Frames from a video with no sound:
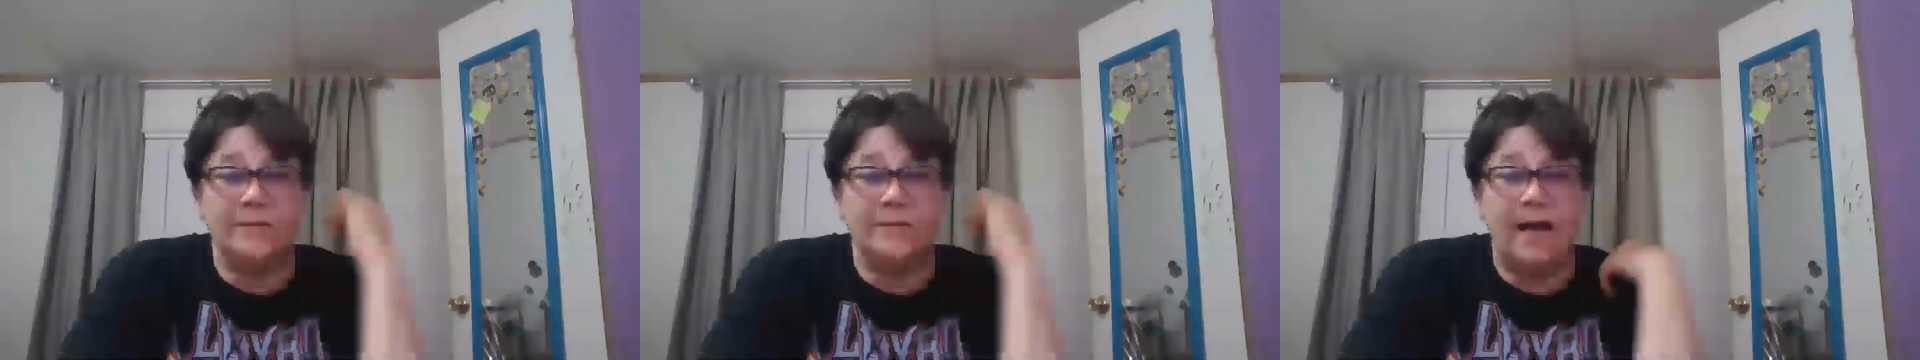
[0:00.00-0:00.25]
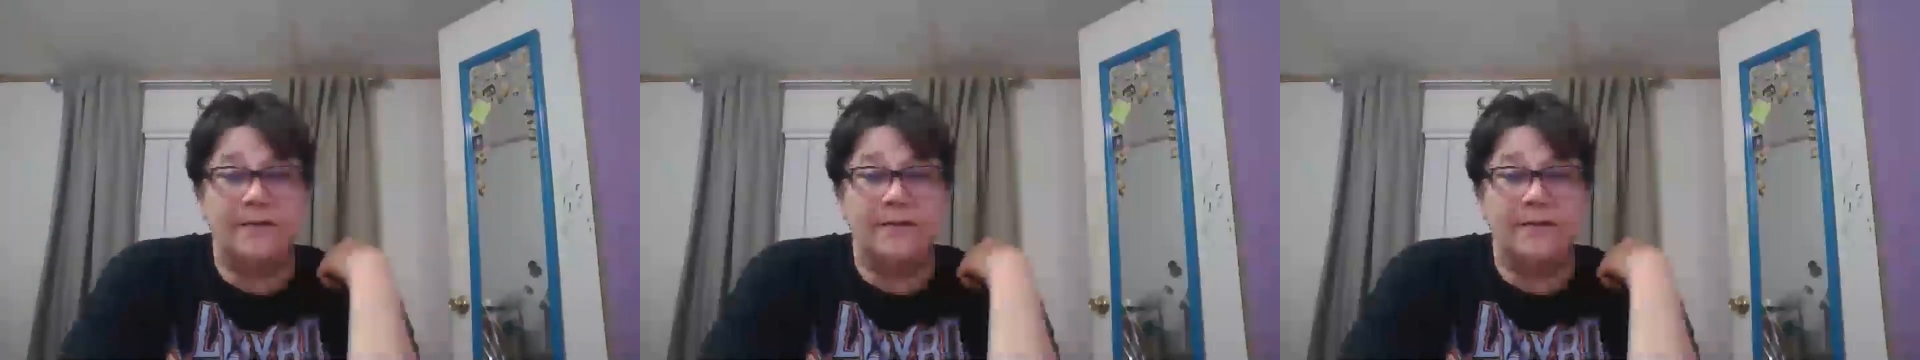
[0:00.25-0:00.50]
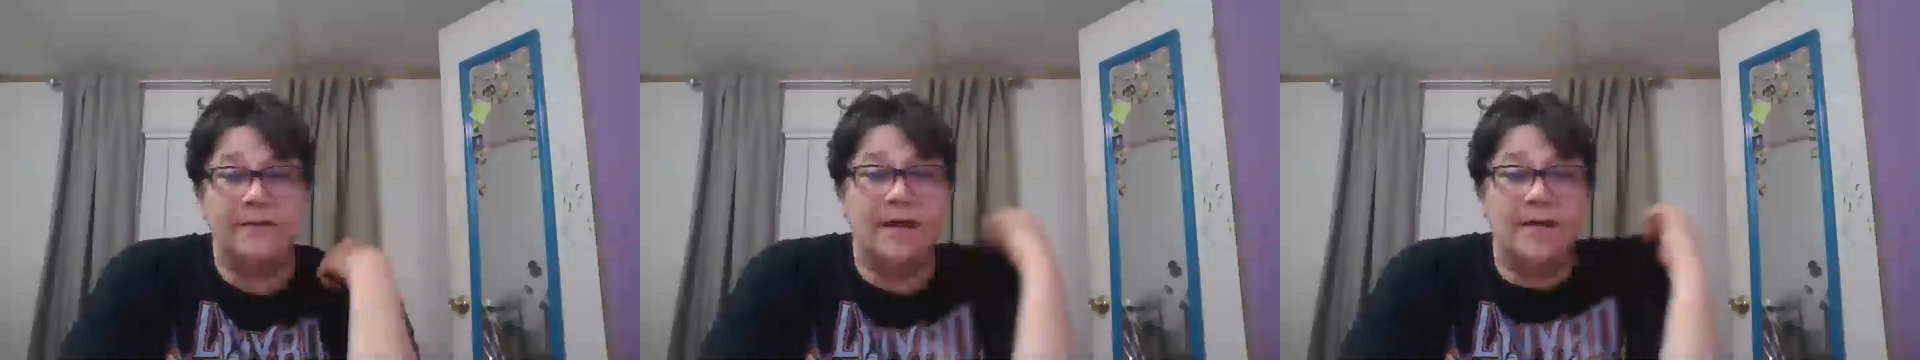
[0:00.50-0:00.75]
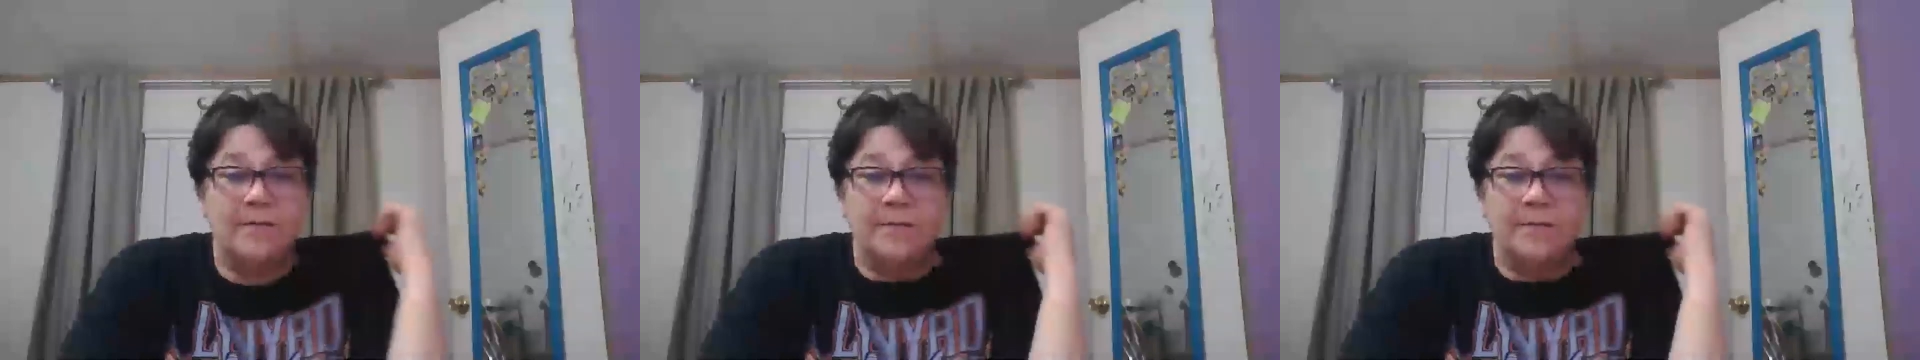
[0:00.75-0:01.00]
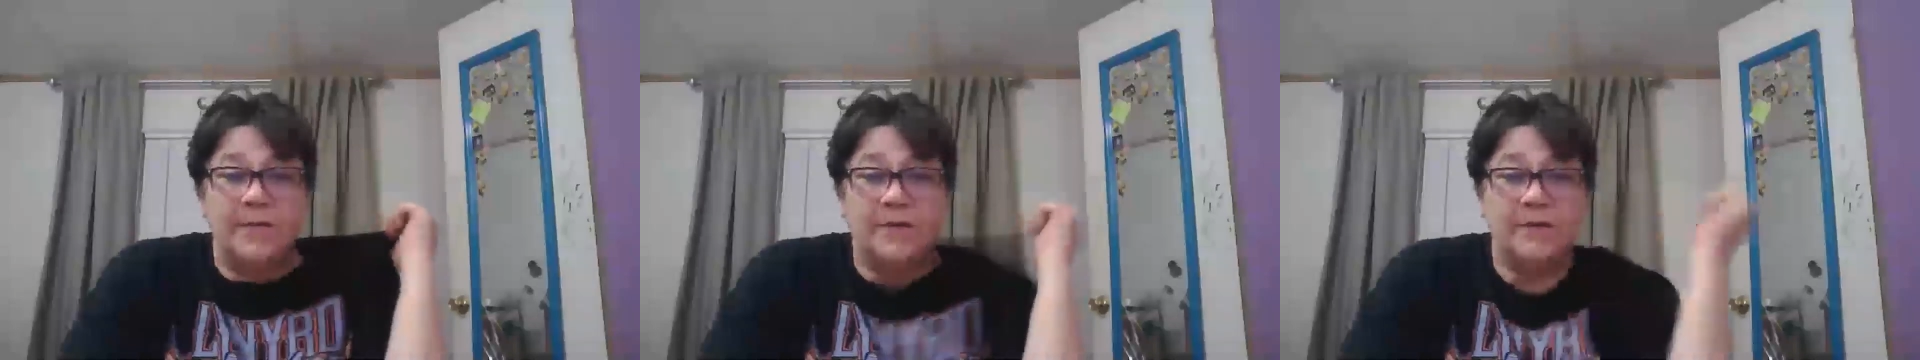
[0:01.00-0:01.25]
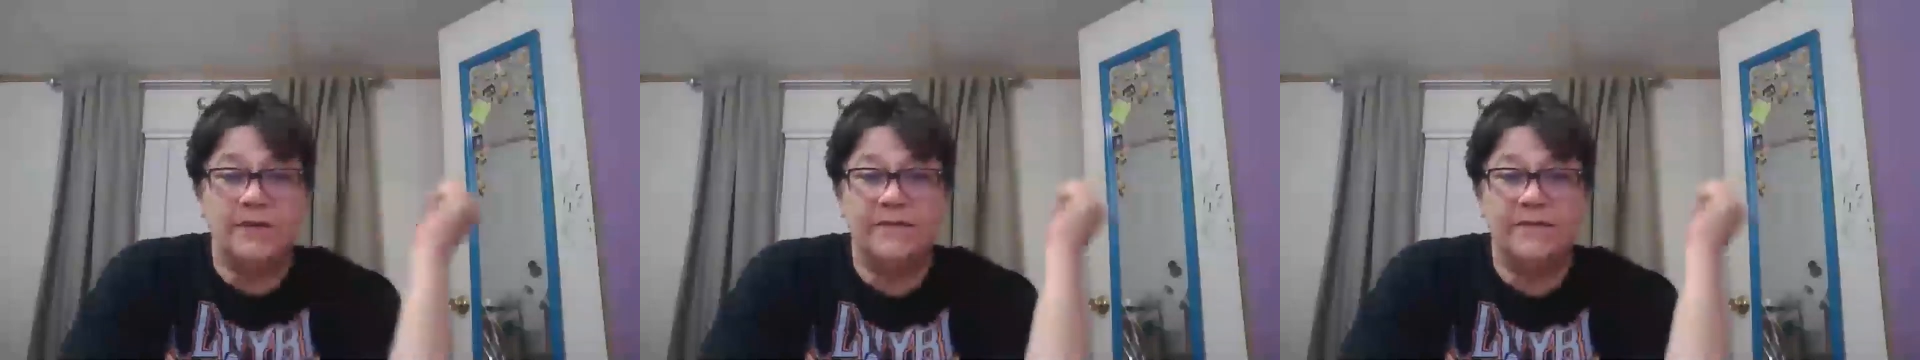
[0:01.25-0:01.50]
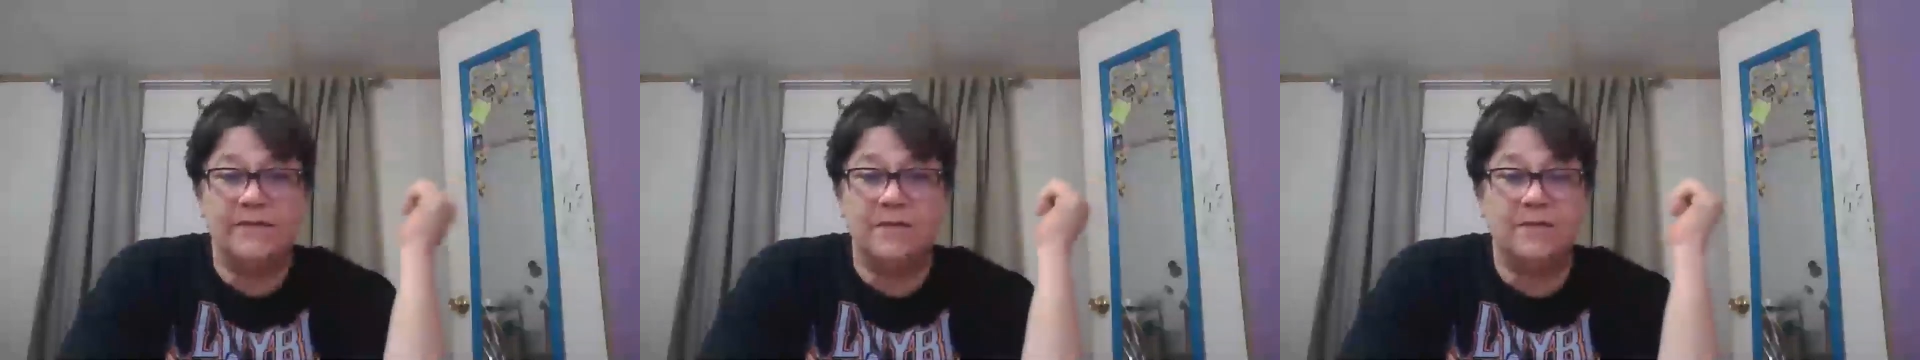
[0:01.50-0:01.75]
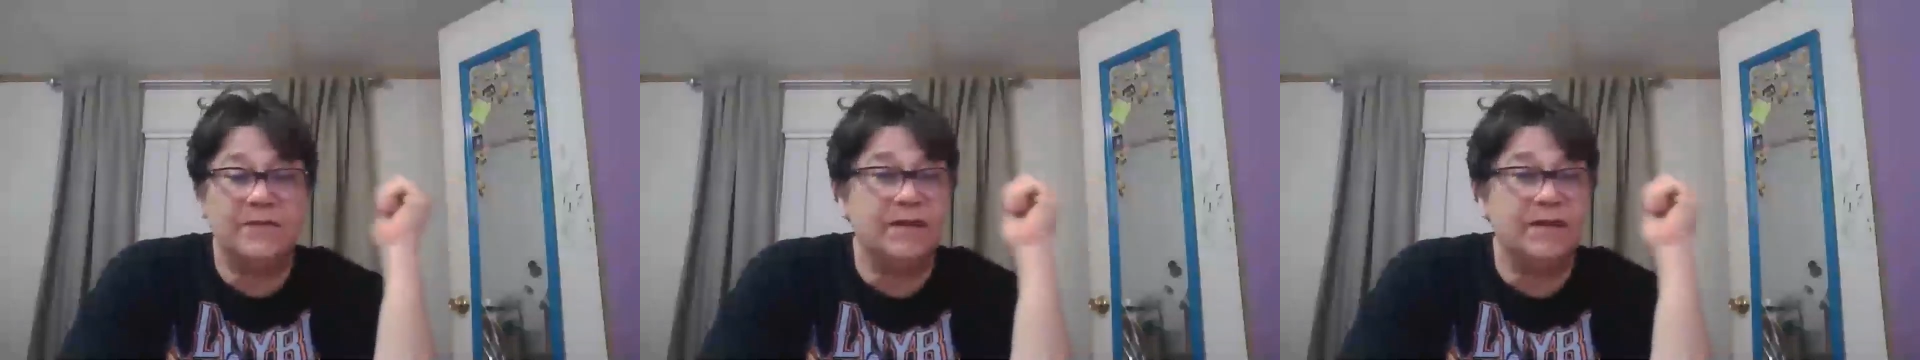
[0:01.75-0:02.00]
I just got to put on these
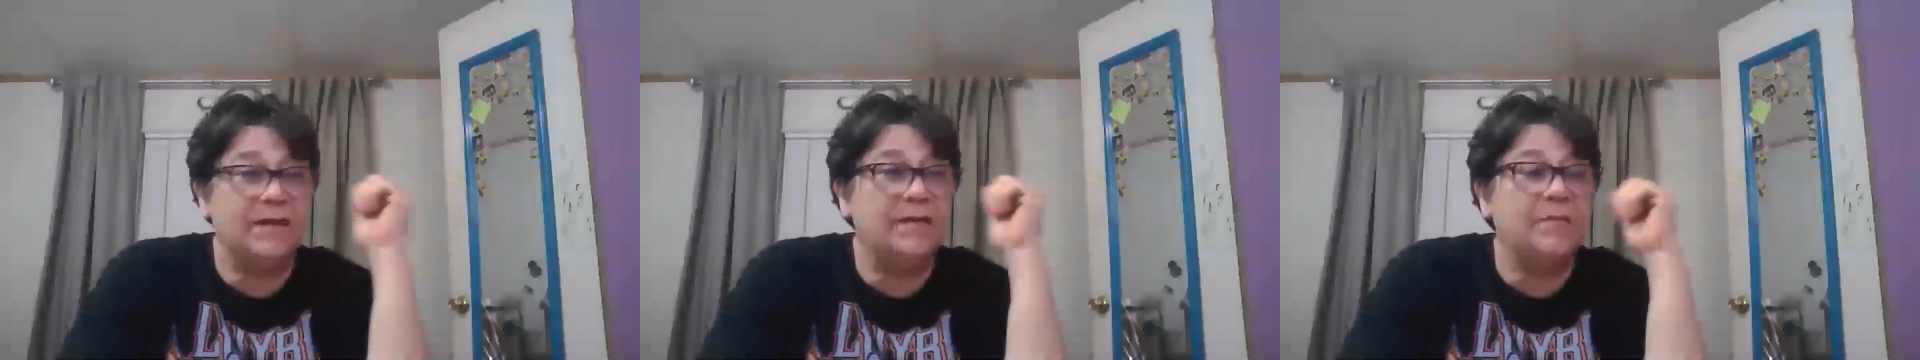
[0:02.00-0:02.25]
clothes again